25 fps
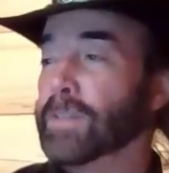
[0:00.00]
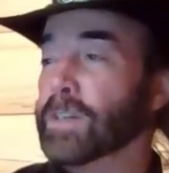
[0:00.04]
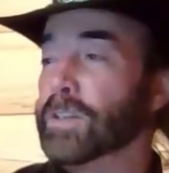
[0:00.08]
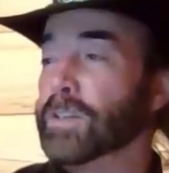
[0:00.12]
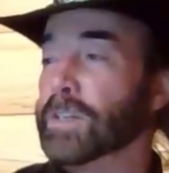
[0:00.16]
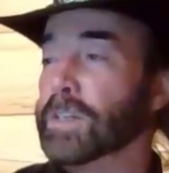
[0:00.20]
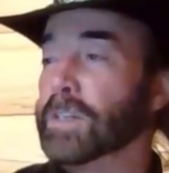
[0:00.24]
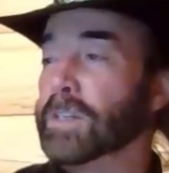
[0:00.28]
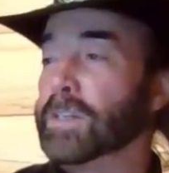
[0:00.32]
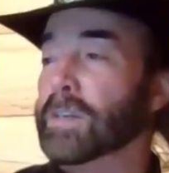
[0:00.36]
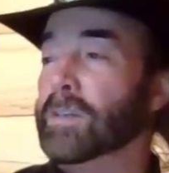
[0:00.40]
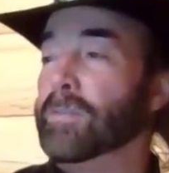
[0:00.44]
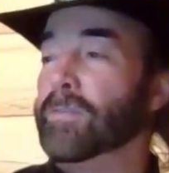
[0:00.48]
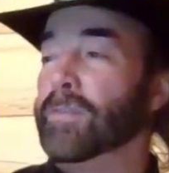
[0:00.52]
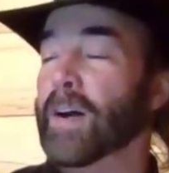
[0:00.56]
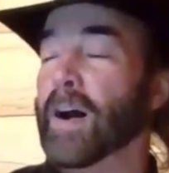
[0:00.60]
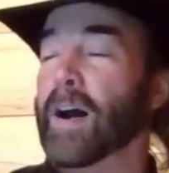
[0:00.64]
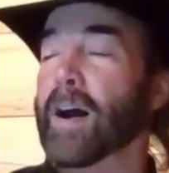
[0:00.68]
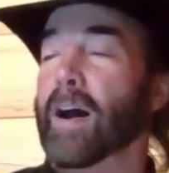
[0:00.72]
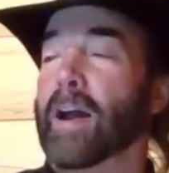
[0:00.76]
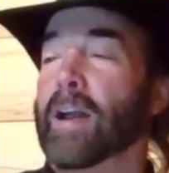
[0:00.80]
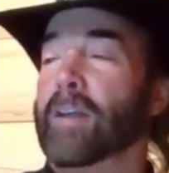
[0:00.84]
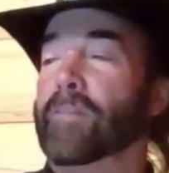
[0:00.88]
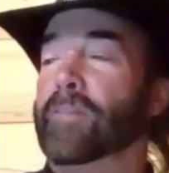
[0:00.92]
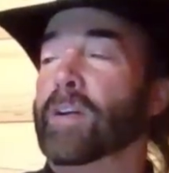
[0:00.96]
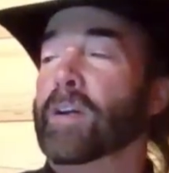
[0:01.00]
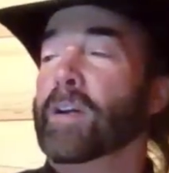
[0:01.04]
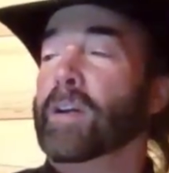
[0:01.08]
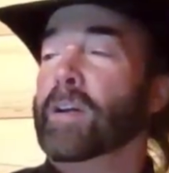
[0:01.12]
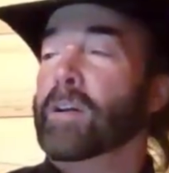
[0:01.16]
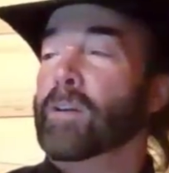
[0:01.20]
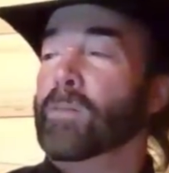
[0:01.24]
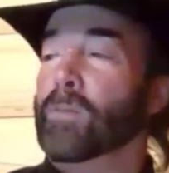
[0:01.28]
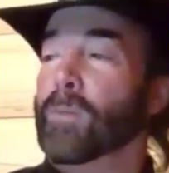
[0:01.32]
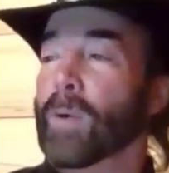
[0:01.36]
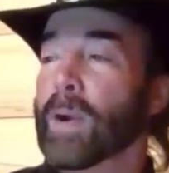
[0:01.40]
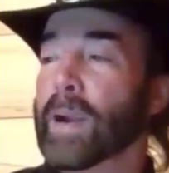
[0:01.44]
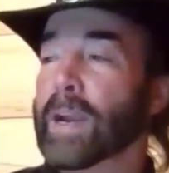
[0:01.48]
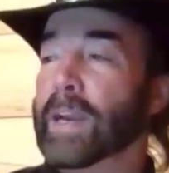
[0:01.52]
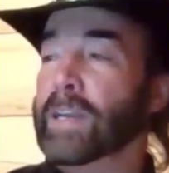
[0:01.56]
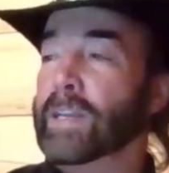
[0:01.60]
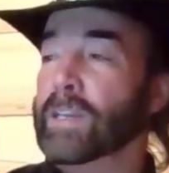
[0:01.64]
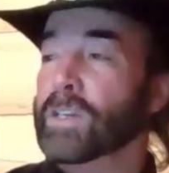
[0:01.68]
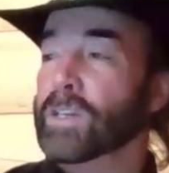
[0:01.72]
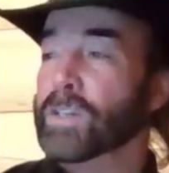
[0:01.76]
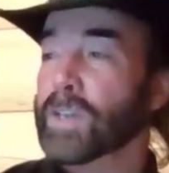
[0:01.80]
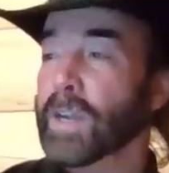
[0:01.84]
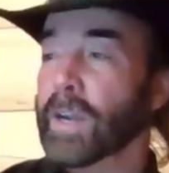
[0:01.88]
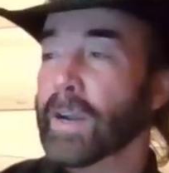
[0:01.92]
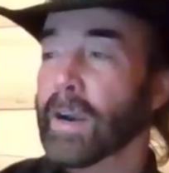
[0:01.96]
to 65
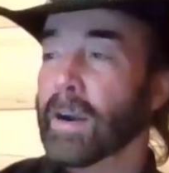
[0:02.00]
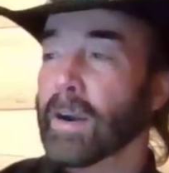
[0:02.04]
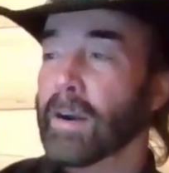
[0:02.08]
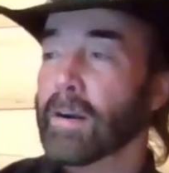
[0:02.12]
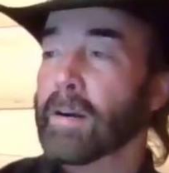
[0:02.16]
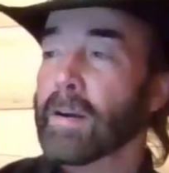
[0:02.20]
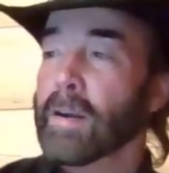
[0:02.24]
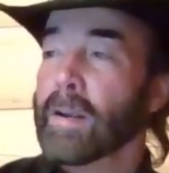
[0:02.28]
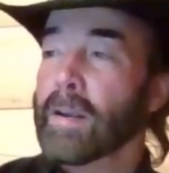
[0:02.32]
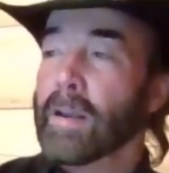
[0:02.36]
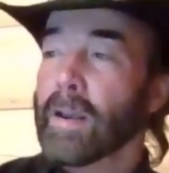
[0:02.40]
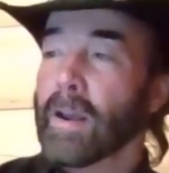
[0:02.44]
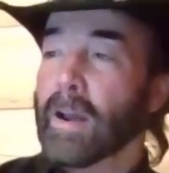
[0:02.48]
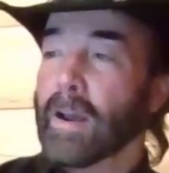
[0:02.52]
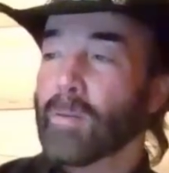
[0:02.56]
range here.